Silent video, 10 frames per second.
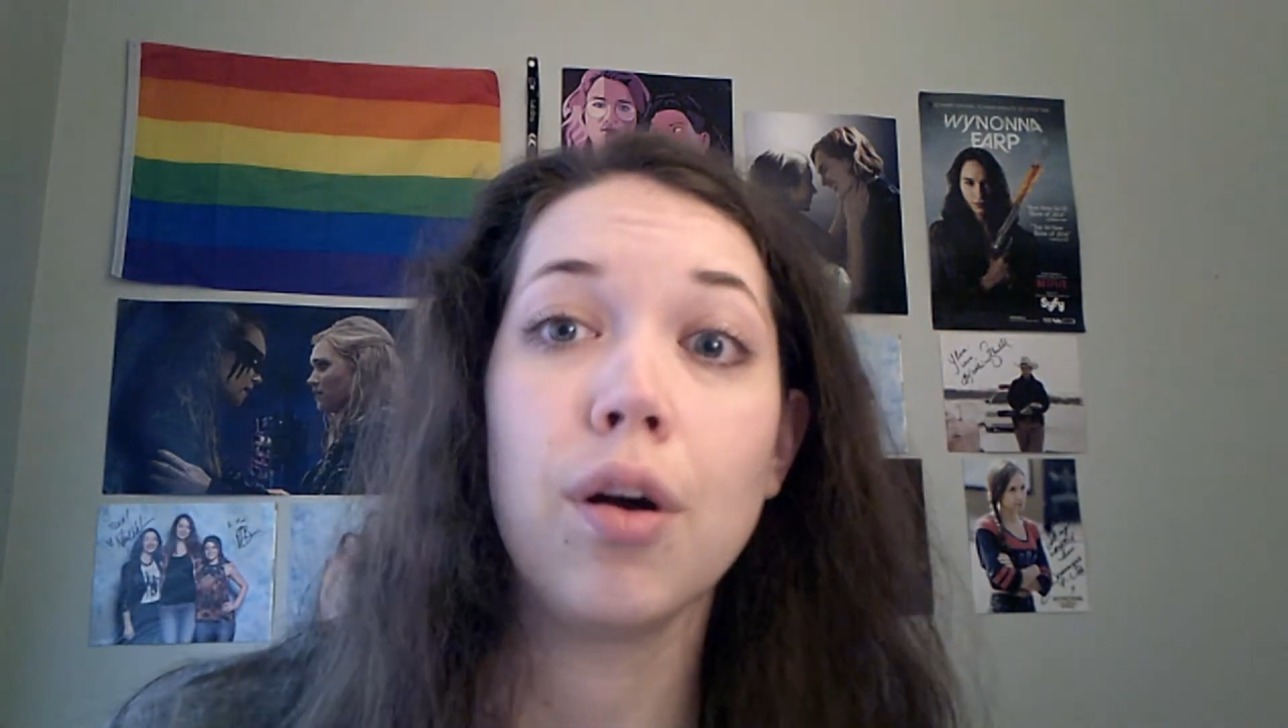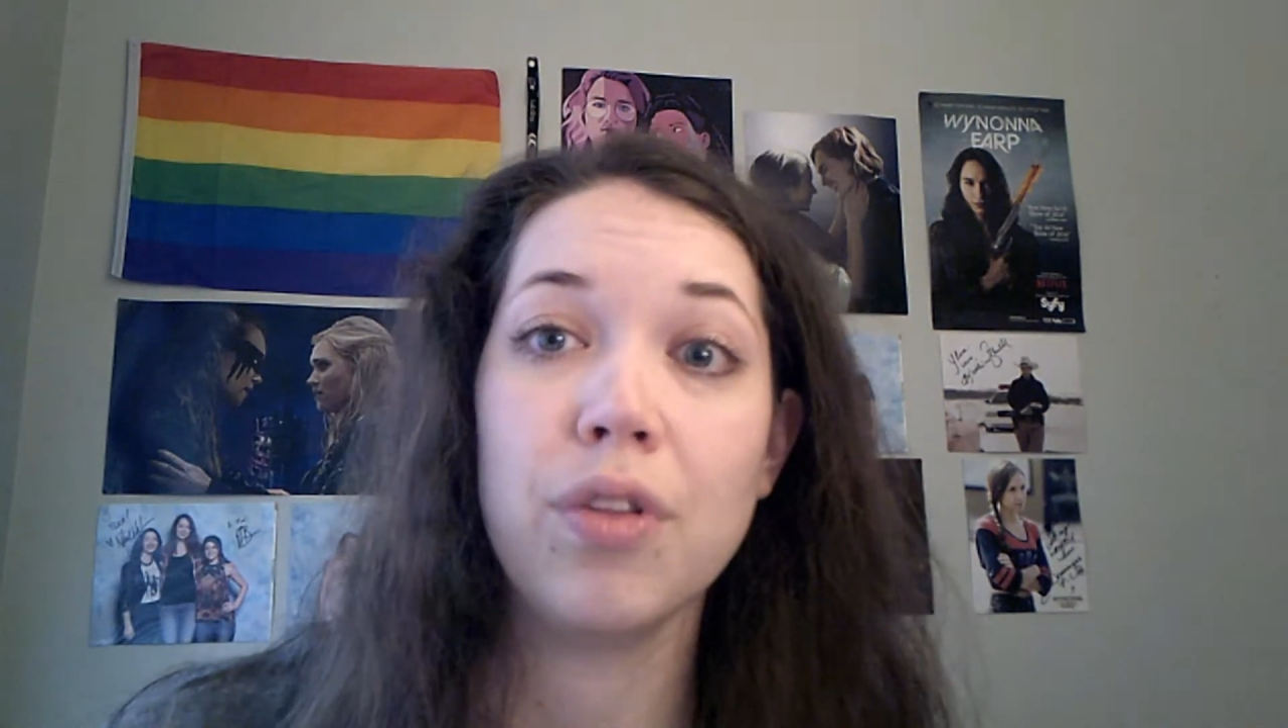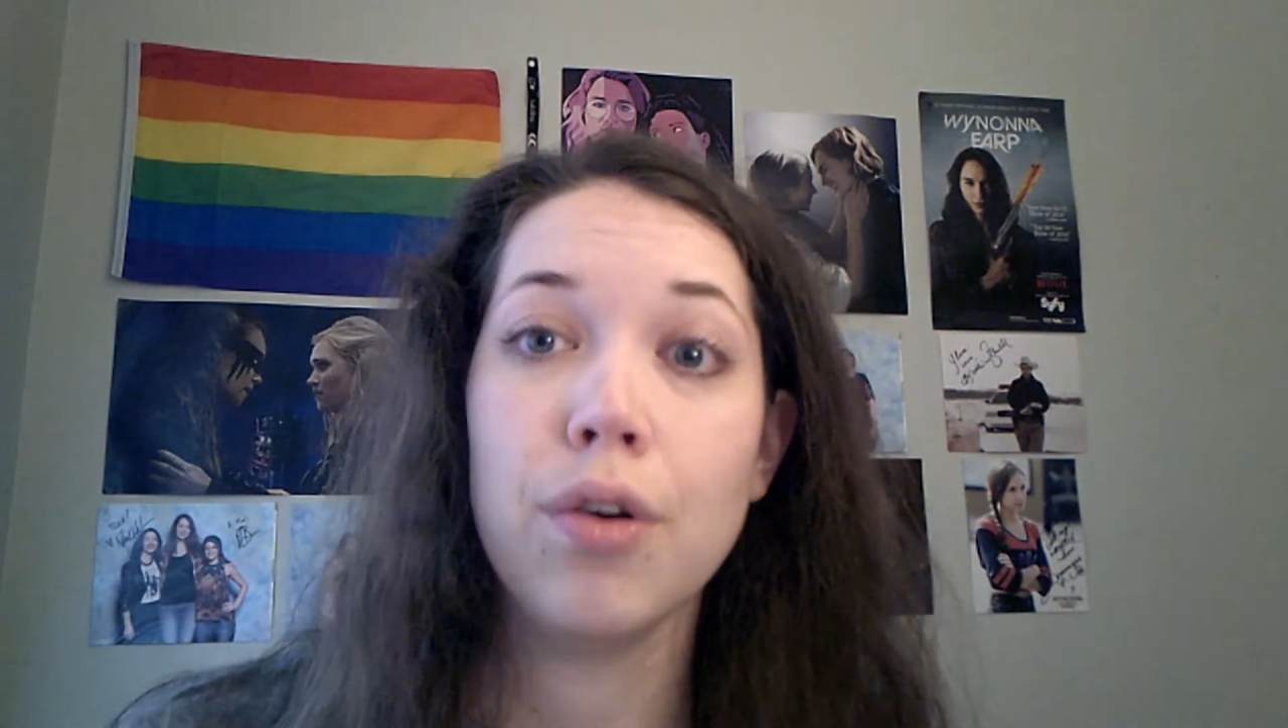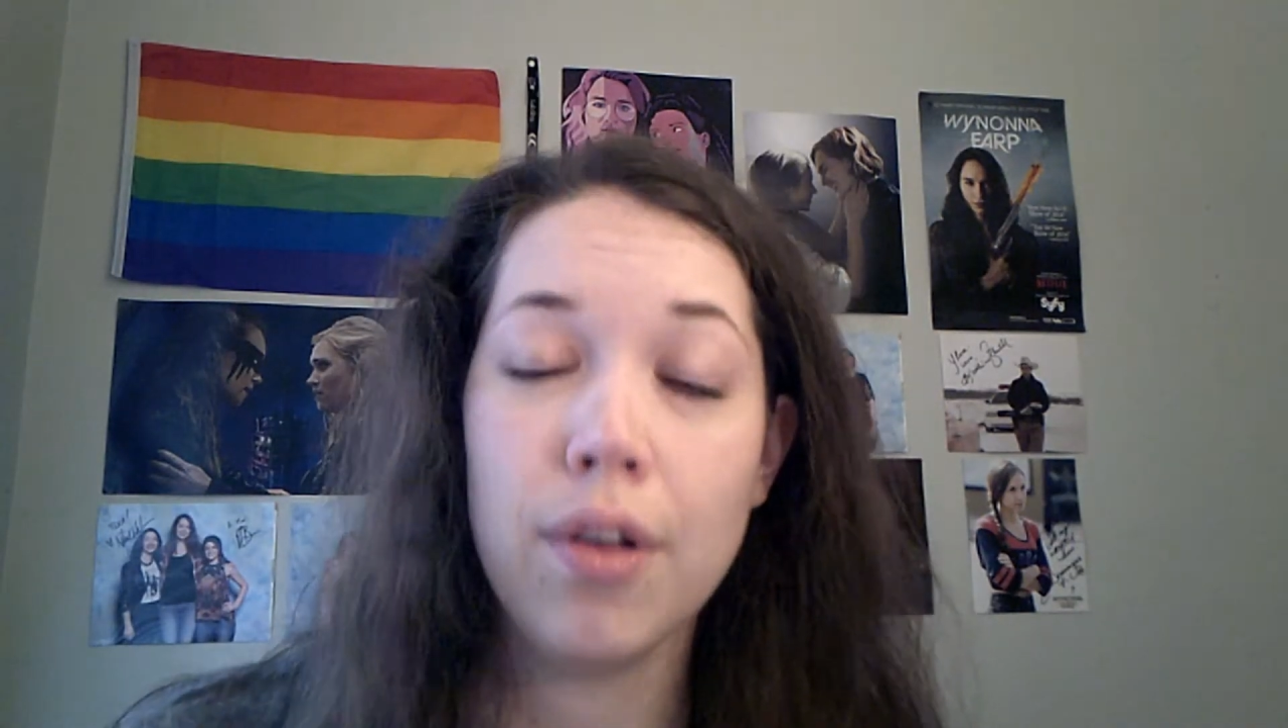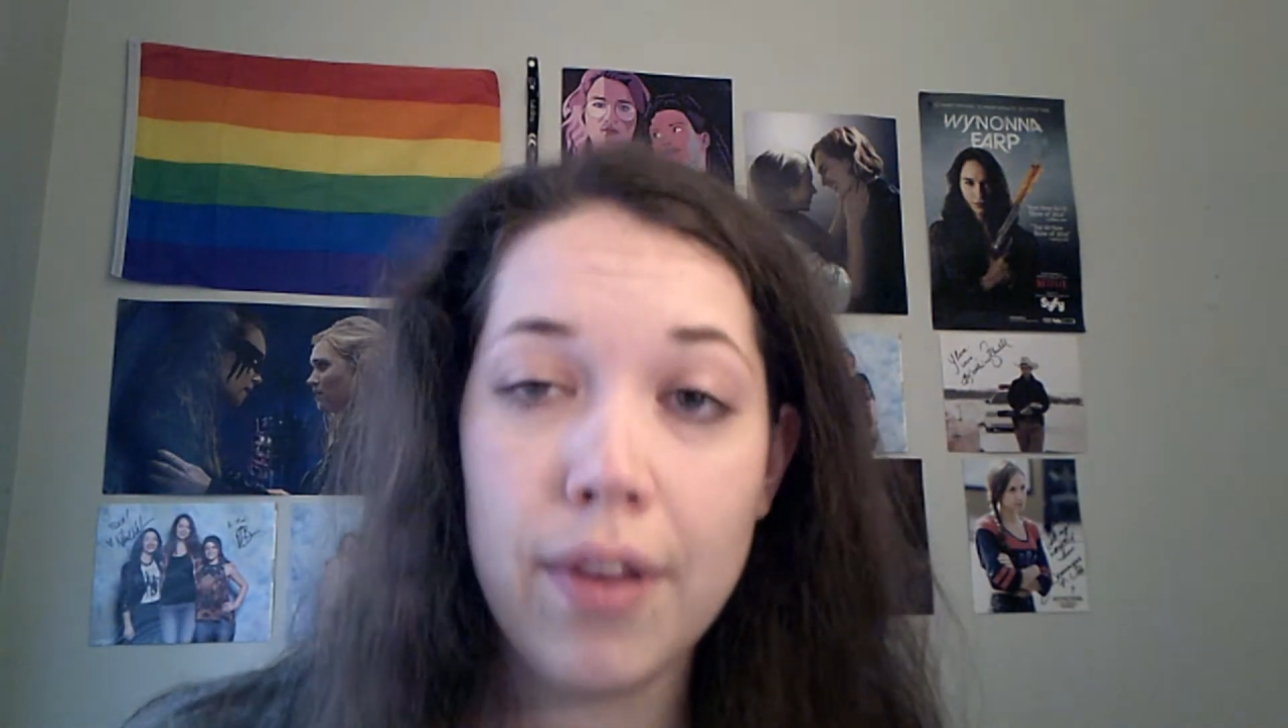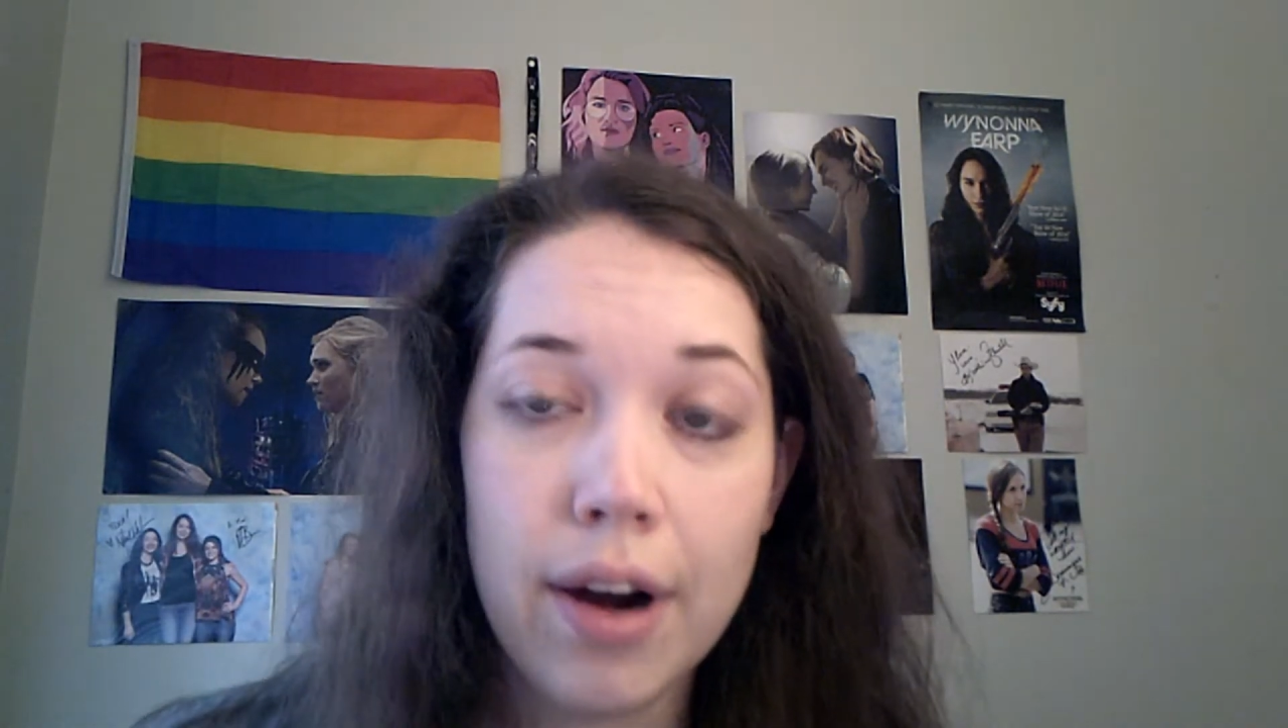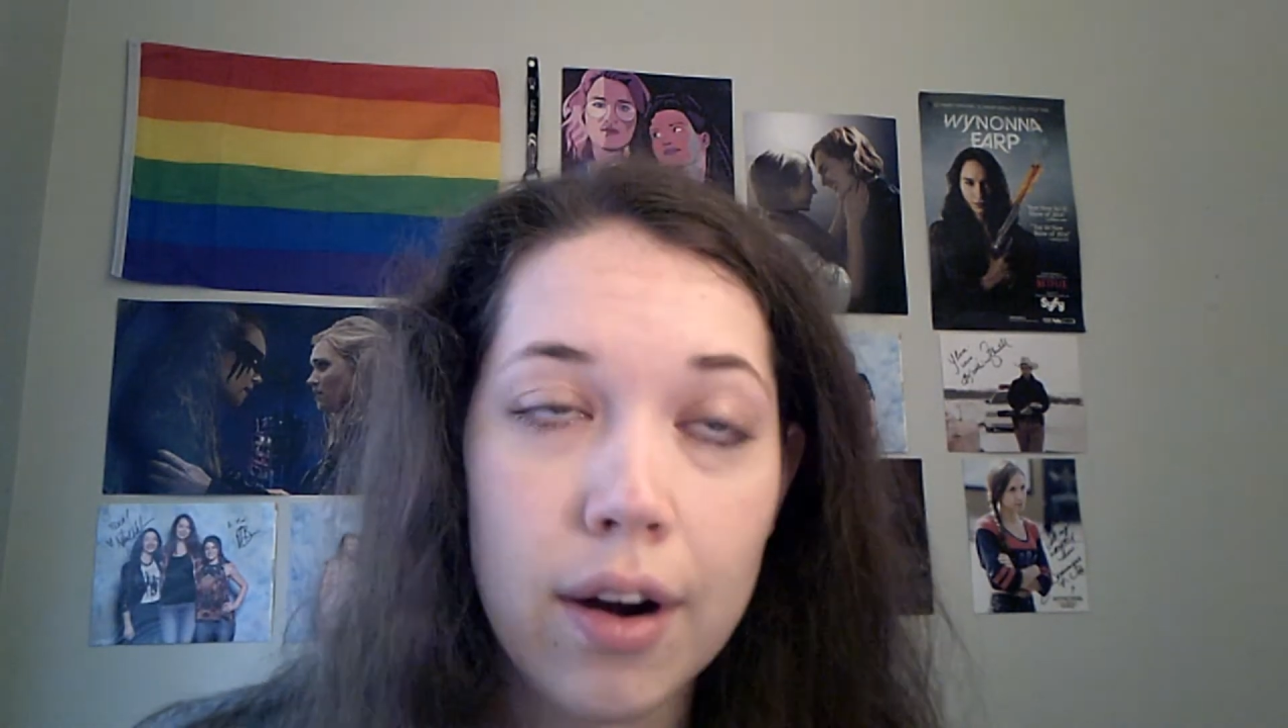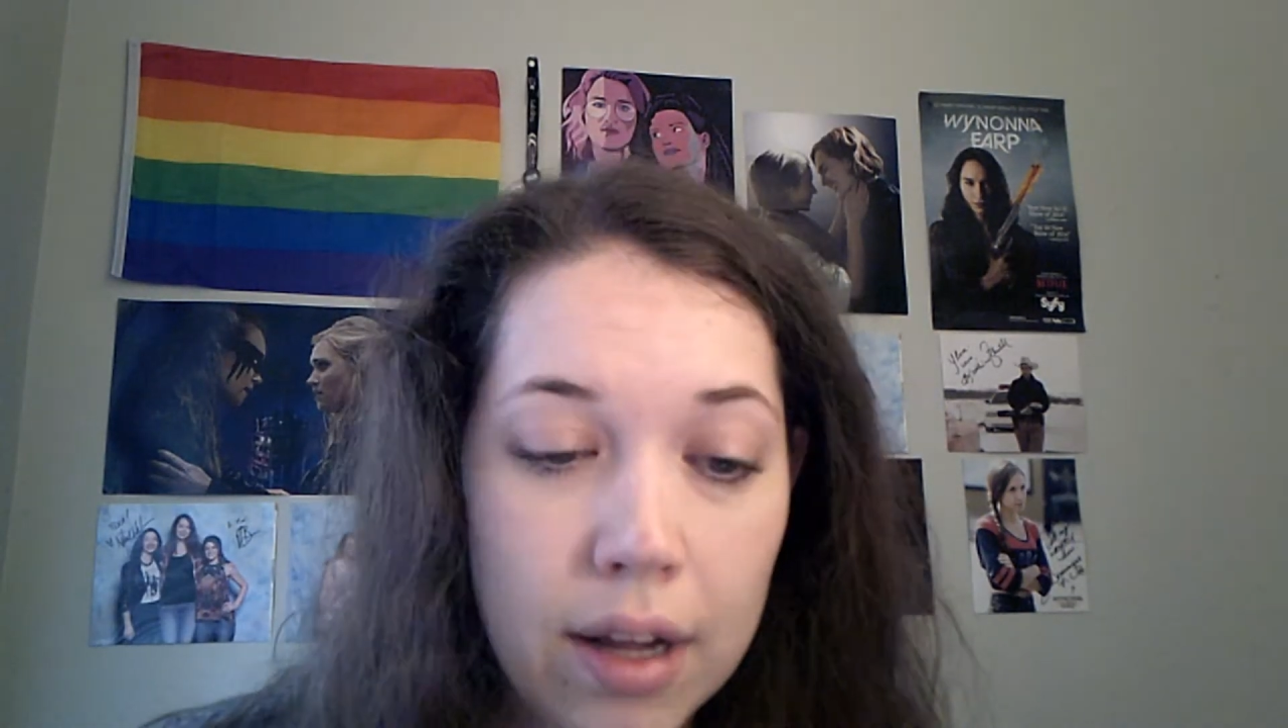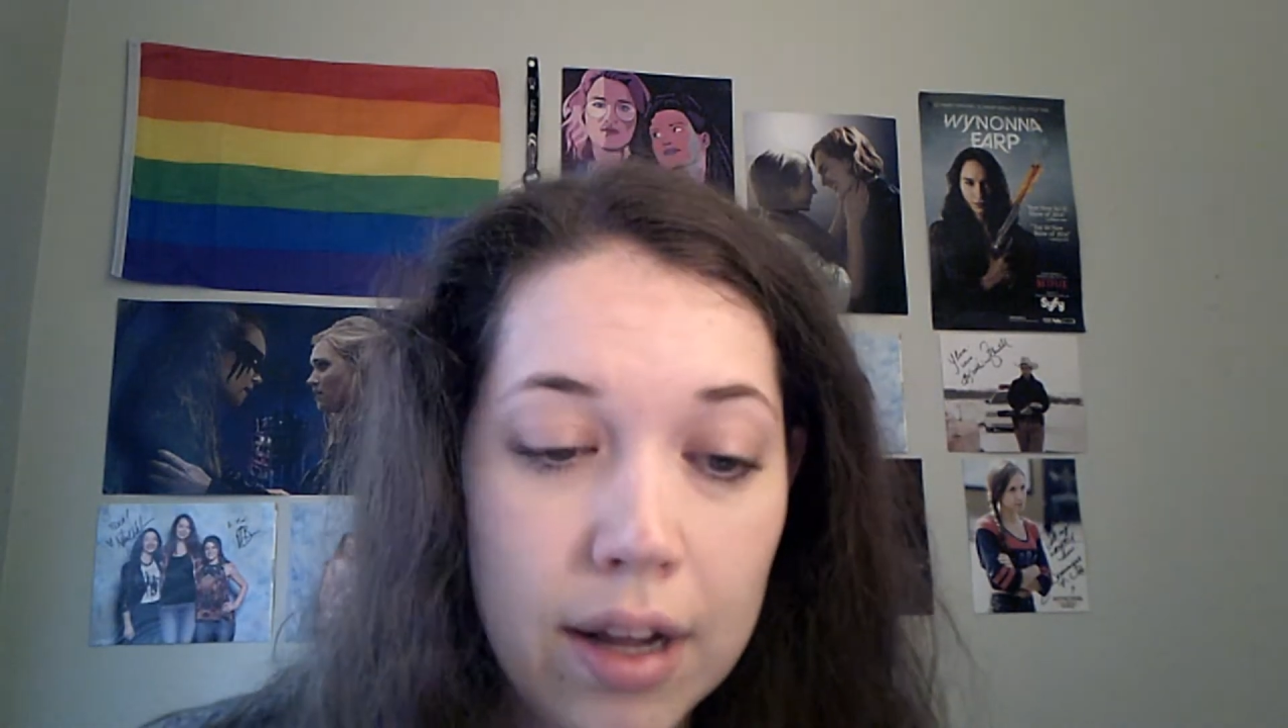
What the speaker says: with her there.